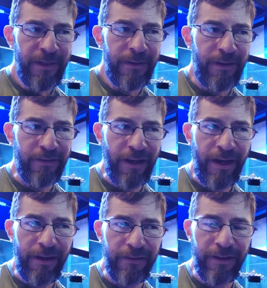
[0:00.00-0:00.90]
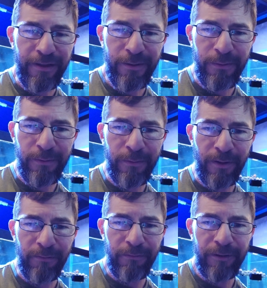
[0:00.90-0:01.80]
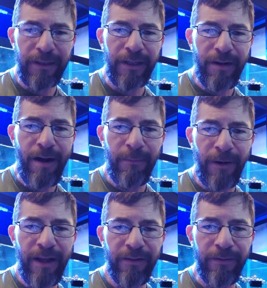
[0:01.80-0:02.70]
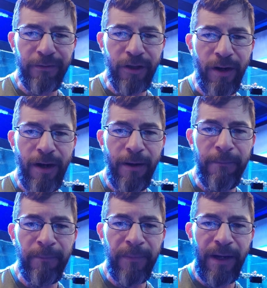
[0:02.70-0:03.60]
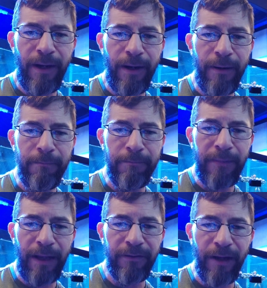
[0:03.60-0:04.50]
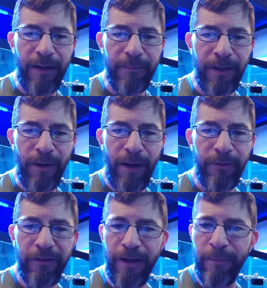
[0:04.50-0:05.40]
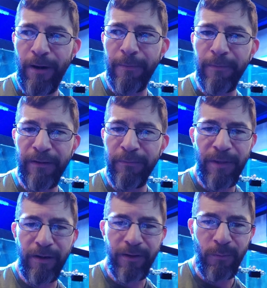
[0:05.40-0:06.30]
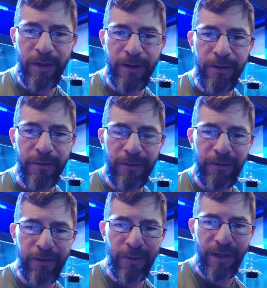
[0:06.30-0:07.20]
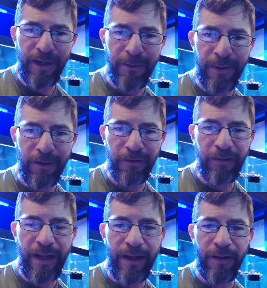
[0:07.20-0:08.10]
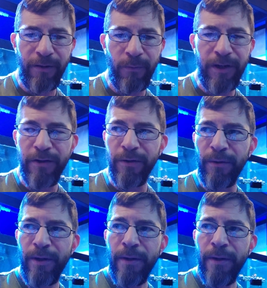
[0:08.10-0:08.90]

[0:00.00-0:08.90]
These guys that do a really comprehensive job. I would say probably even better than we do, because they're doing it at a bigger scale than we do.